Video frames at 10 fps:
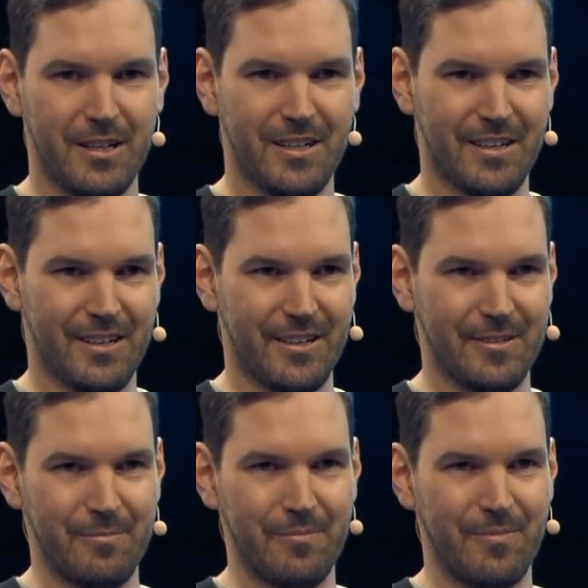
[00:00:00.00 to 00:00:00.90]

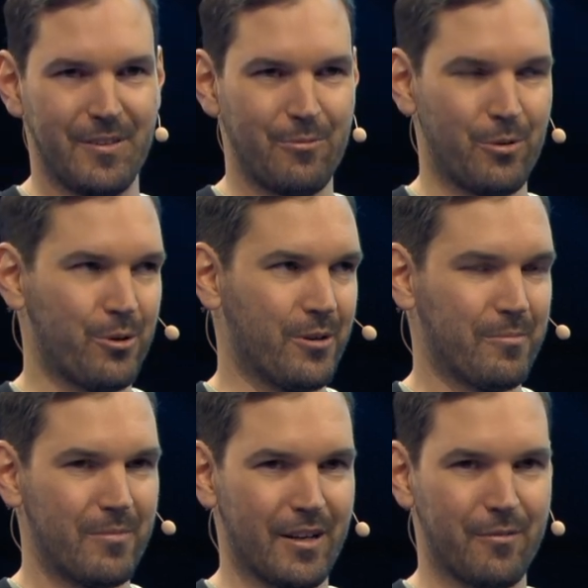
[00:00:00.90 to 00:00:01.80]
um, we were
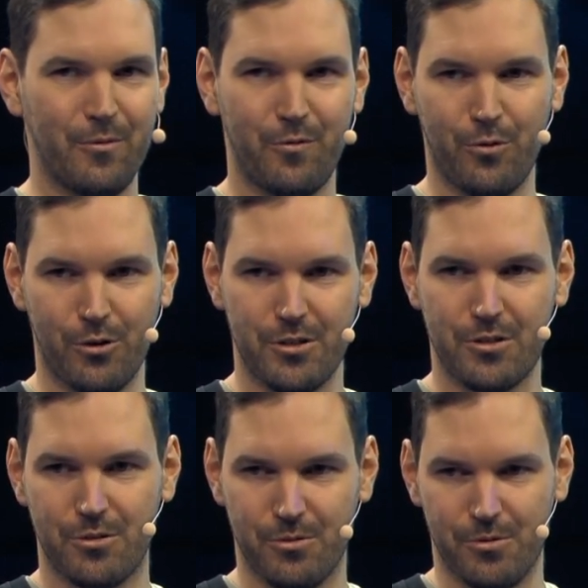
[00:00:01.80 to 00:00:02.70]
like
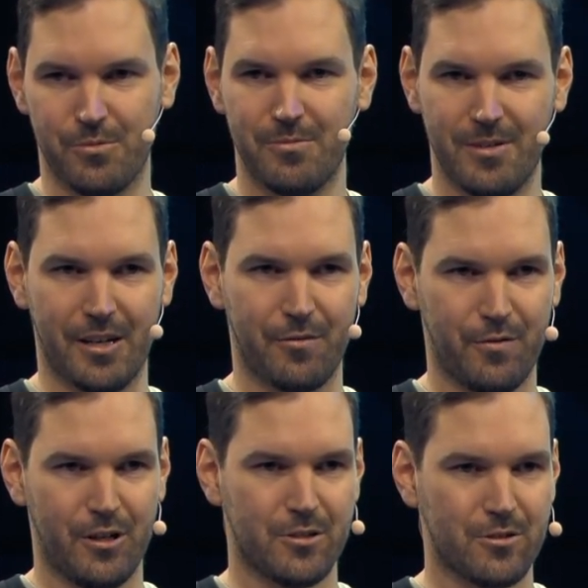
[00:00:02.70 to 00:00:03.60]
forced to like
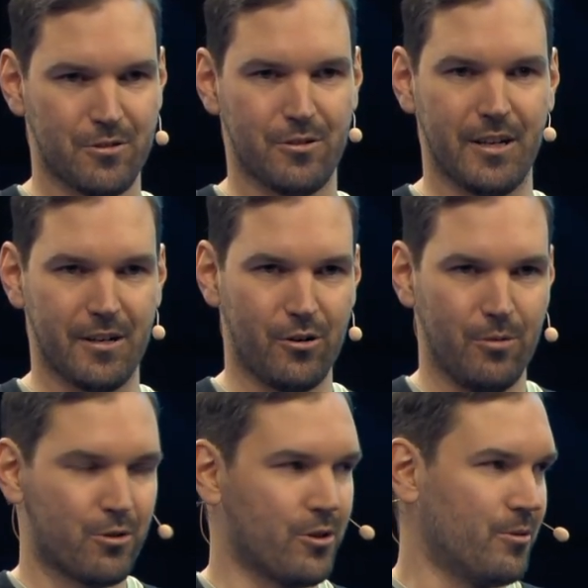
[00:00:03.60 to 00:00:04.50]
foster and
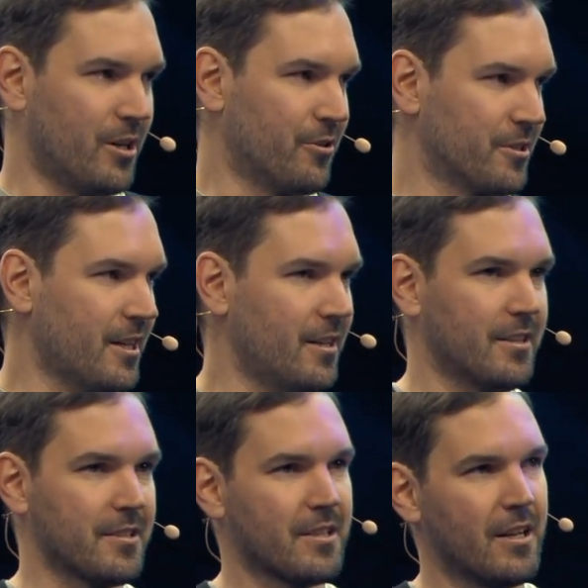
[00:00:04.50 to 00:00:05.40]
home grow our
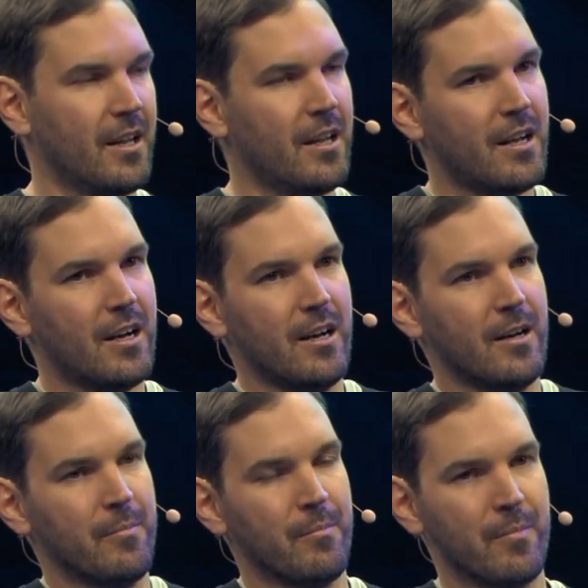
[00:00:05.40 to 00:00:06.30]
talent,
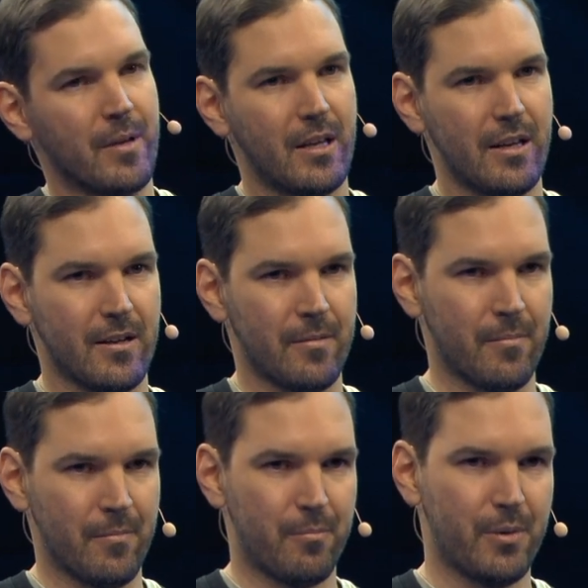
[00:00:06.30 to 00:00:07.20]
um,
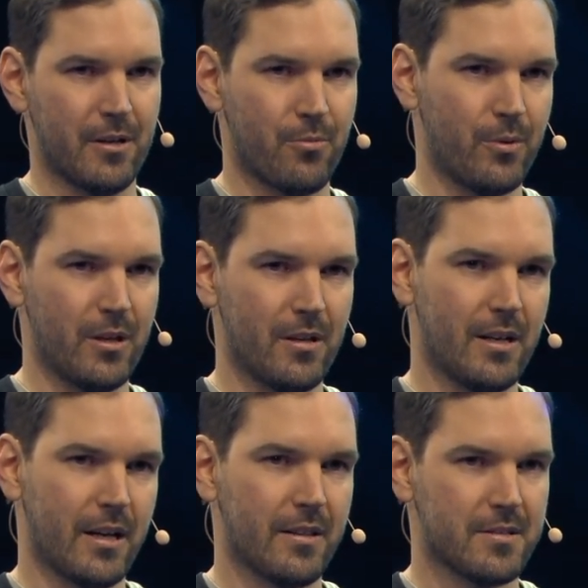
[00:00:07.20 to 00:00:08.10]
um, but we
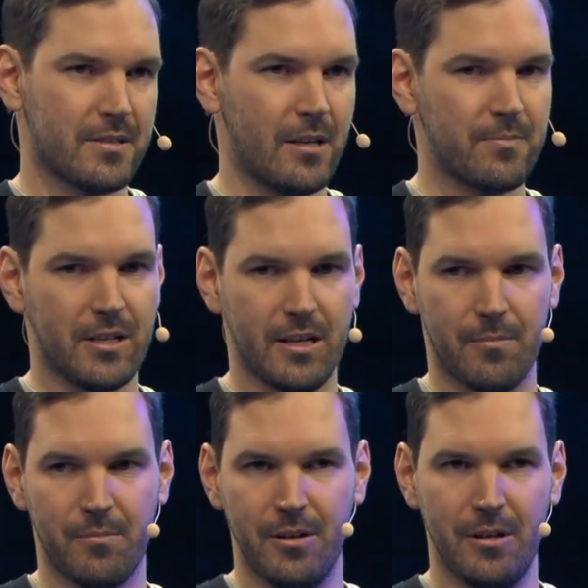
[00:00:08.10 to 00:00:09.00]
like at the same
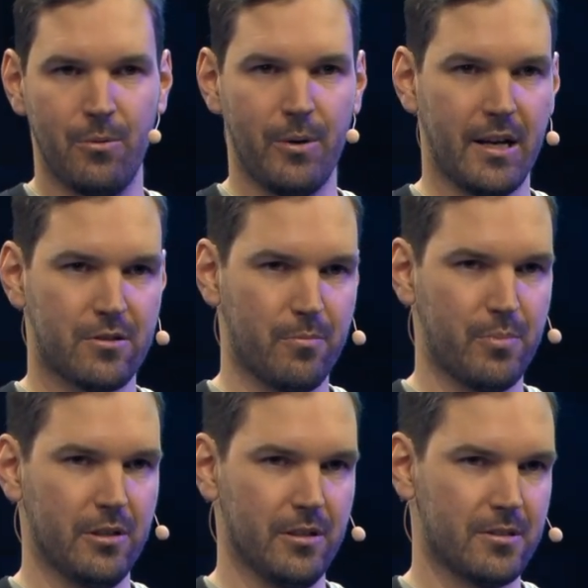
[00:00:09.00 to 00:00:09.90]
time we had to
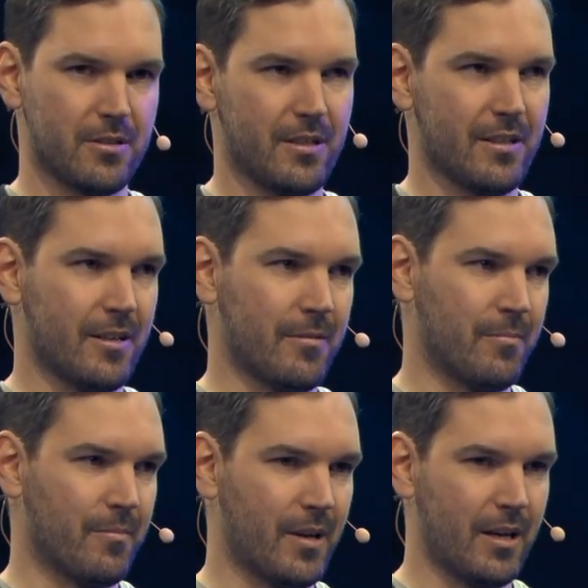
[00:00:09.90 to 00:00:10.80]
build
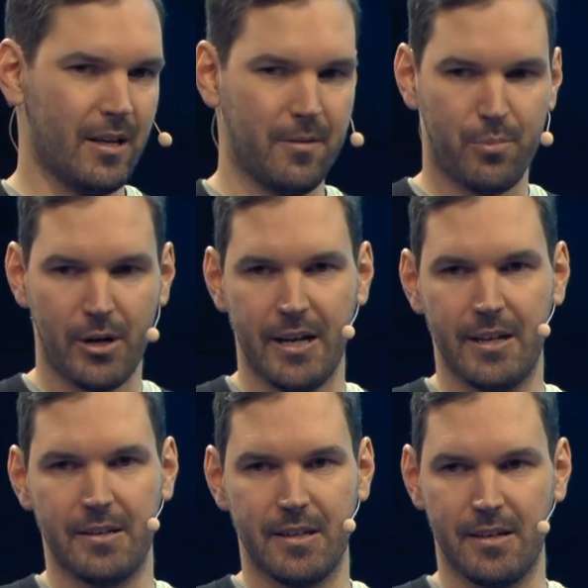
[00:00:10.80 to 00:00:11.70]
um, a, a,
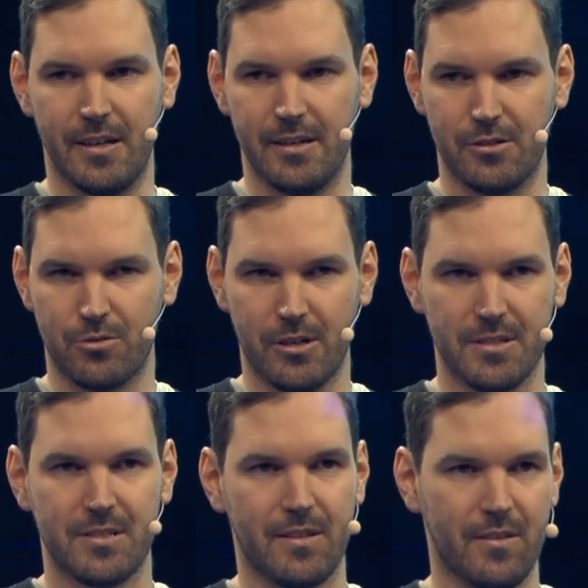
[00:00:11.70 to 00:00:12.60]
brand and, and
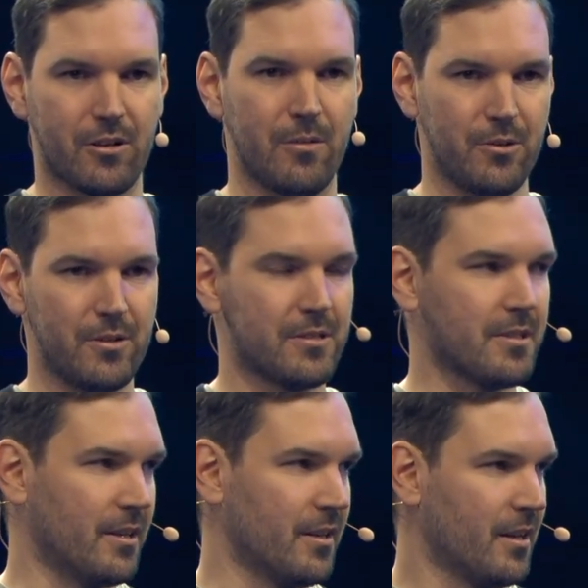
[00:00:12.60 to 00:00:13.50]
trust in the
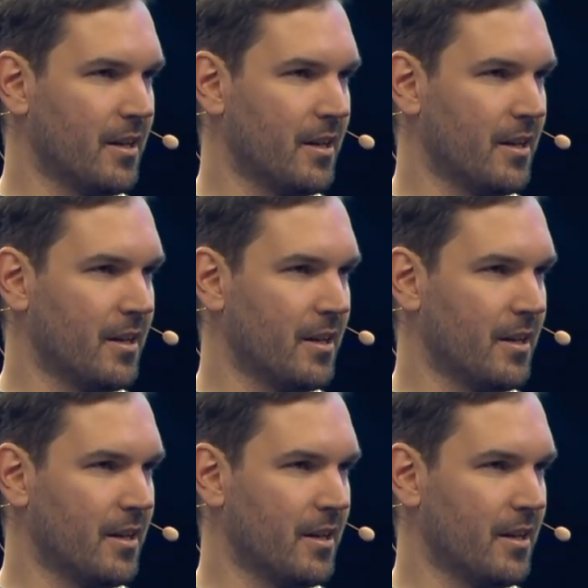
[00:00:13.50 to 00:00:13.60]
community